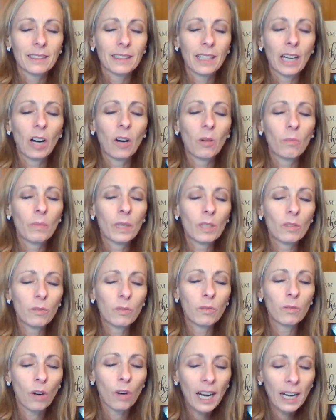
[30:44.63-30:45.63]
Help me
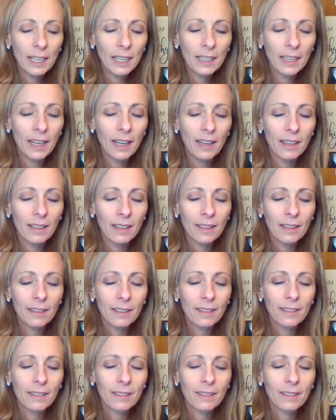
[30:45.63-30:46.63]
run
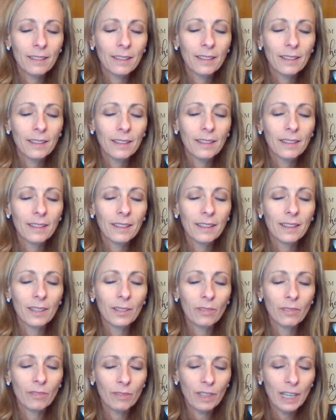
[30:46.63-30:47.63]

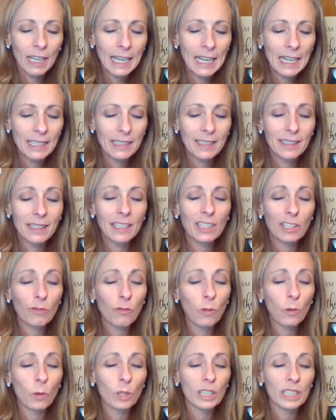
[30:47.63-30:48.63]
the race. This
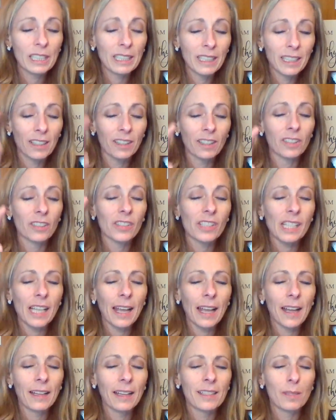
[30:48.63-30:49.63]
four years
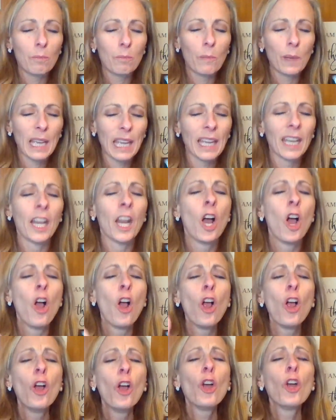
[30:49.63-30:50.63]
has been
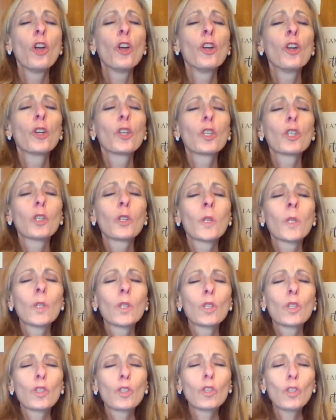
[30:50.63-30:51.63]

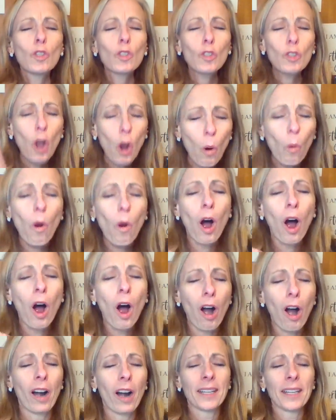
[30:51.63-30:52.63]
so
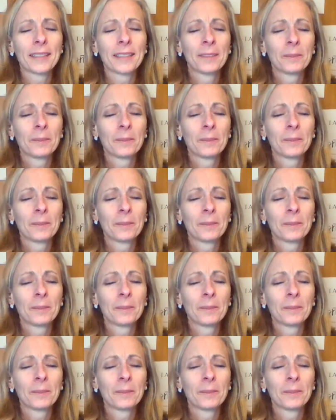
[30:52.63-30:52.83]
hard.